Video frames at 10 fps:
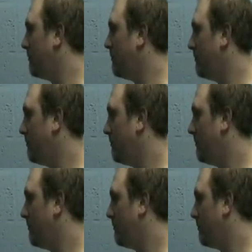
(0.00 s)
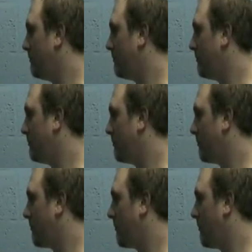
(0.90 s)

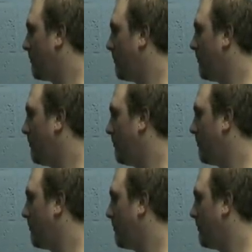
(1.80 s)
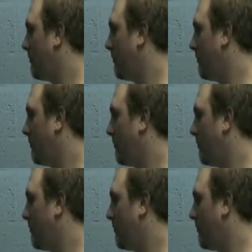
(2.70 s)

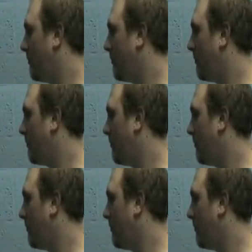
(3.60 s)
This person isn't speaking.